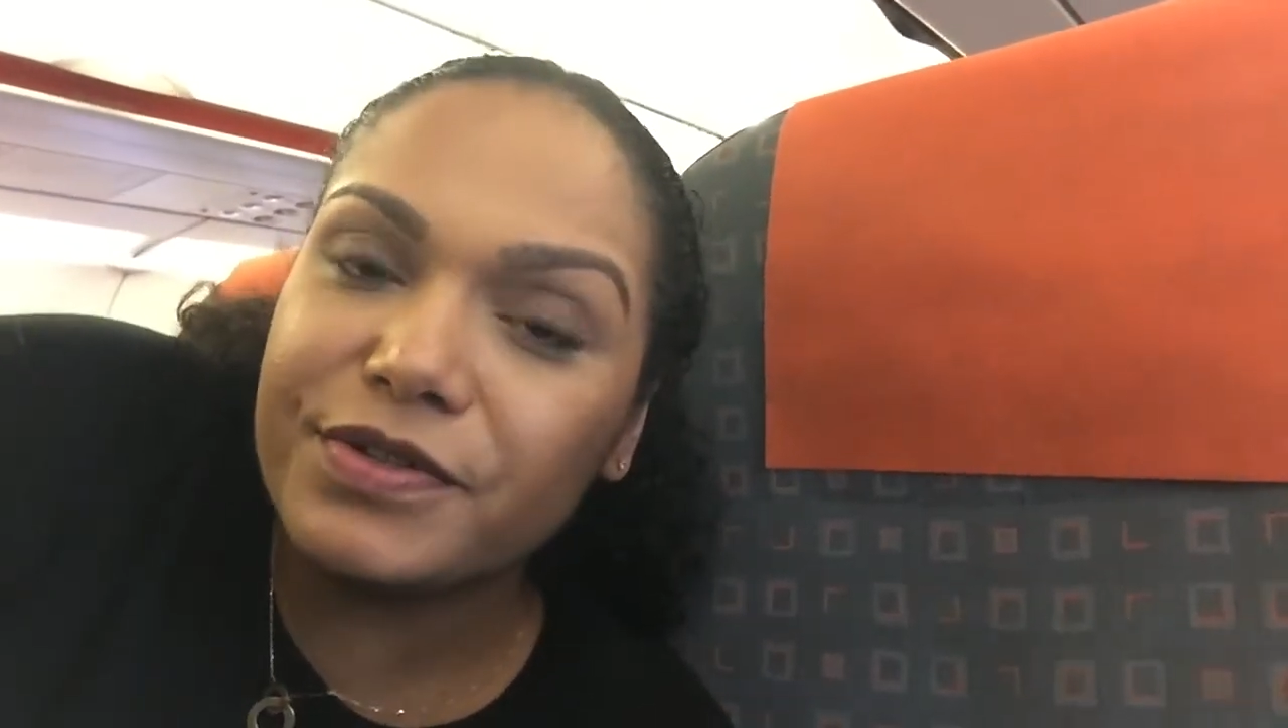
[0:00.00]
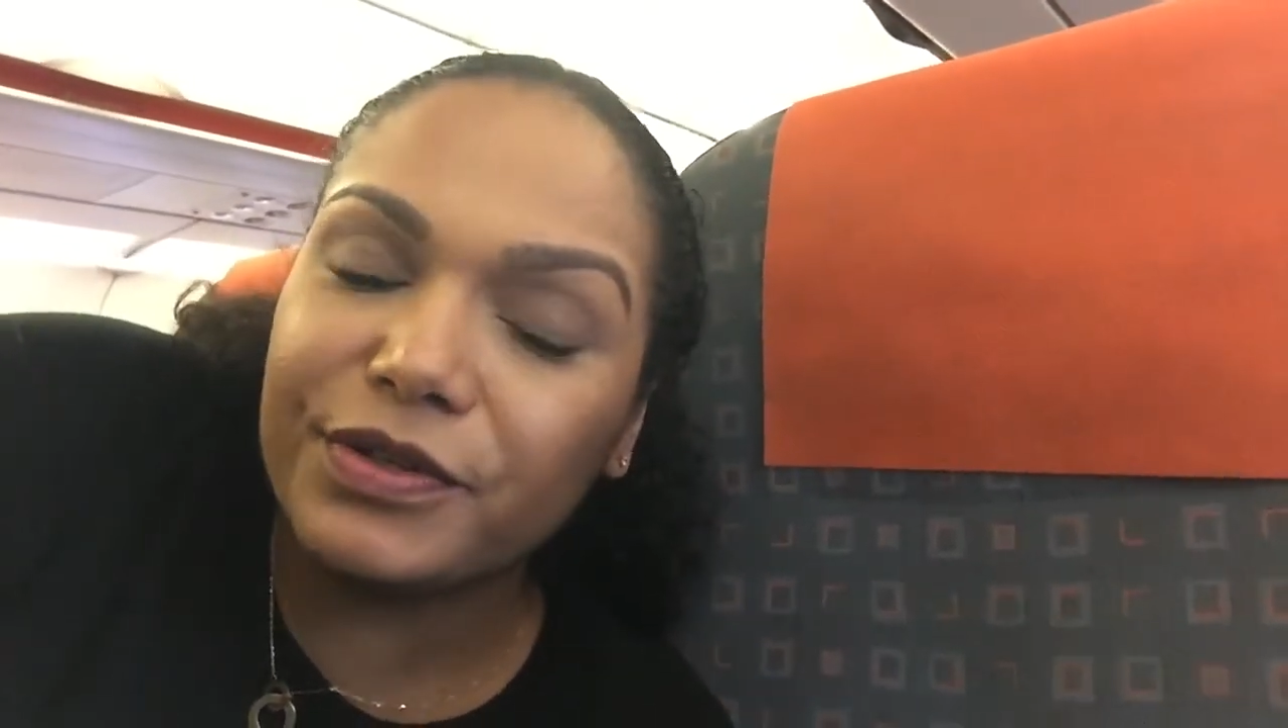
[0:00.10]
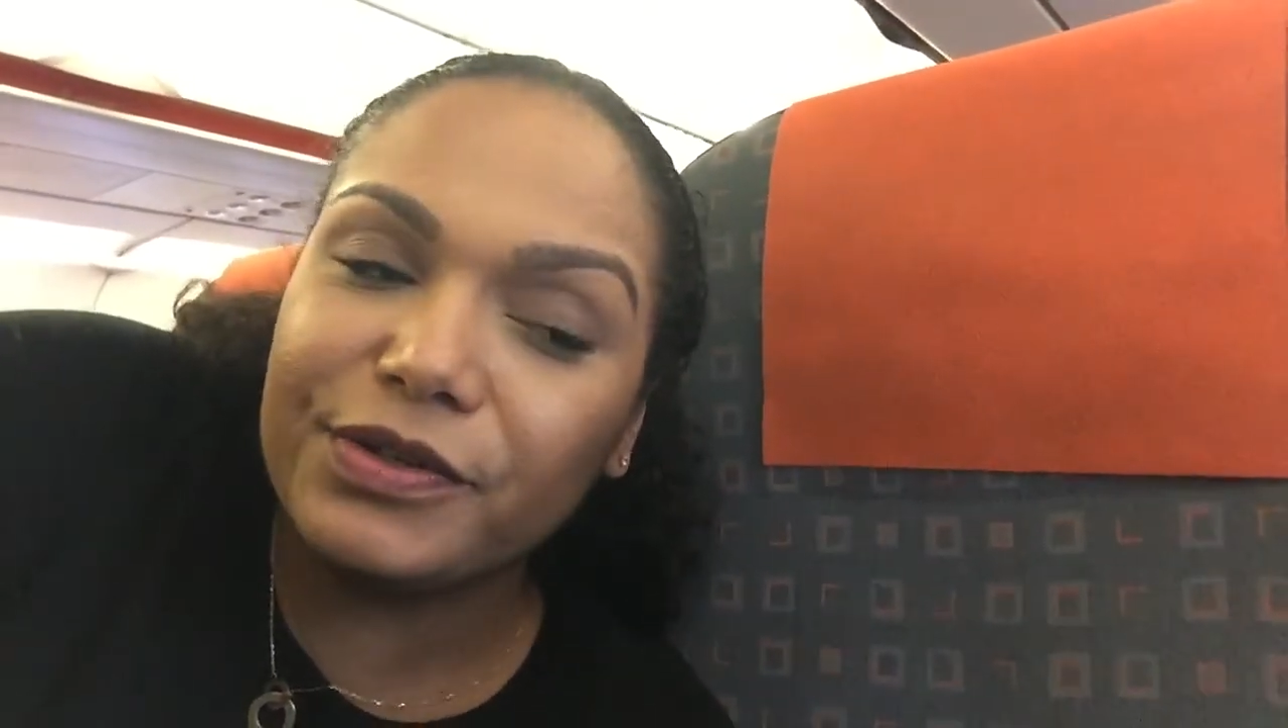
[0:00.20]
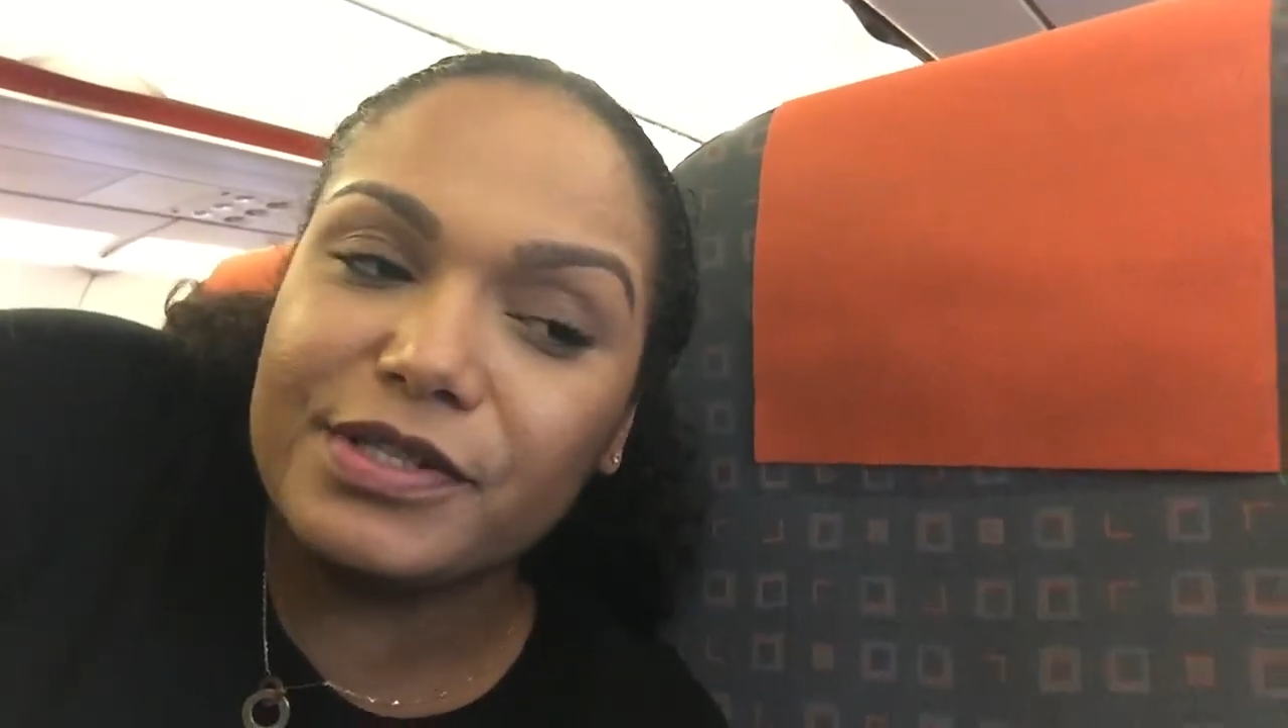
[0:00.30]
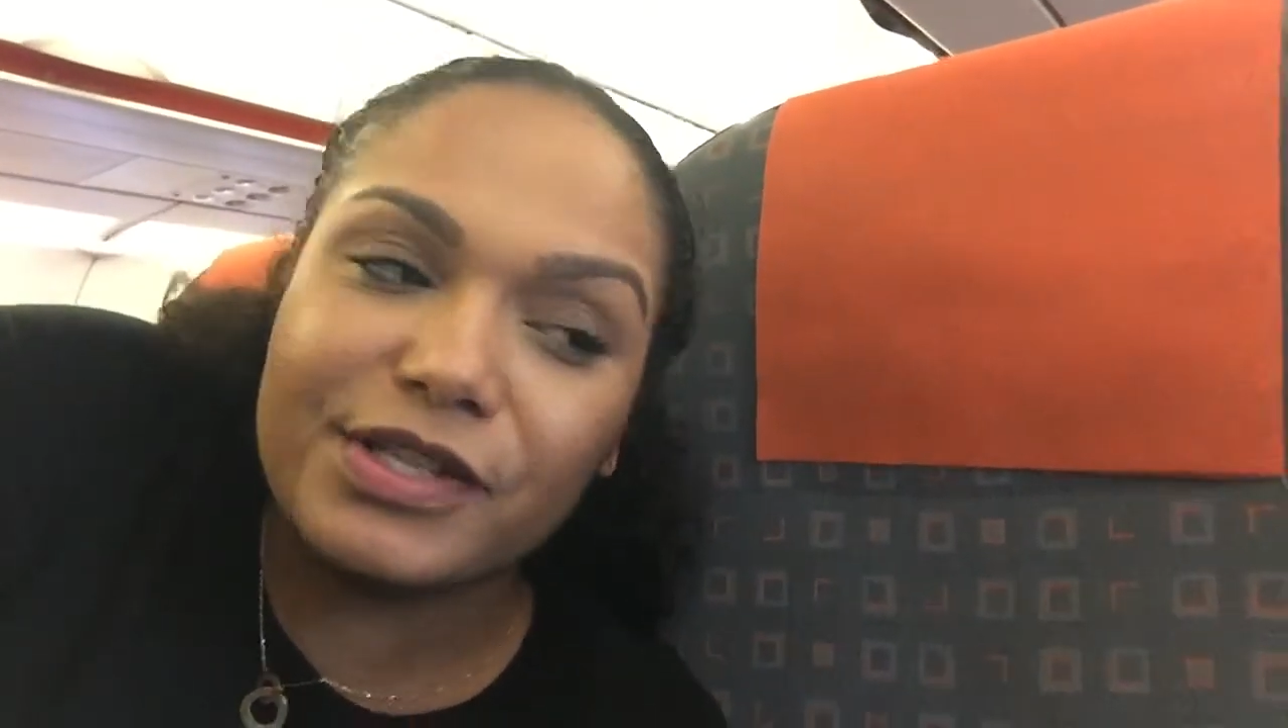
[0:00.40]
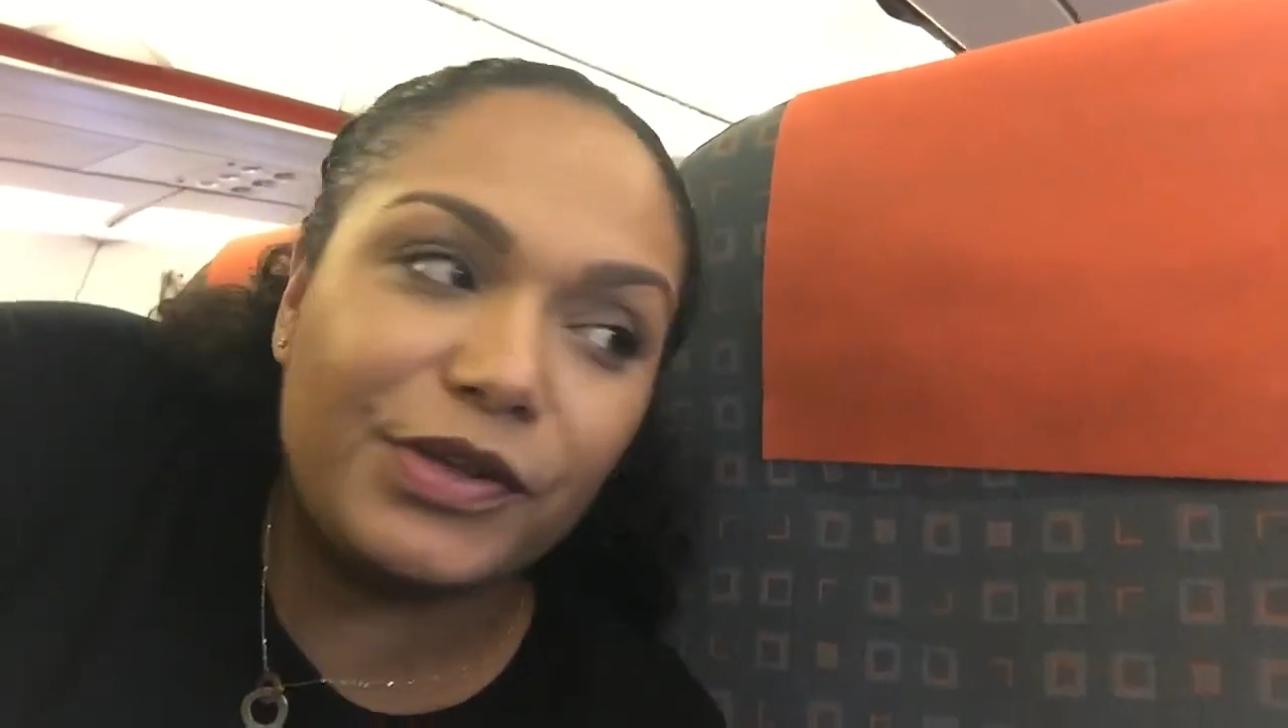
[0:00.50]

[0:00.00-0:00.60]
soon so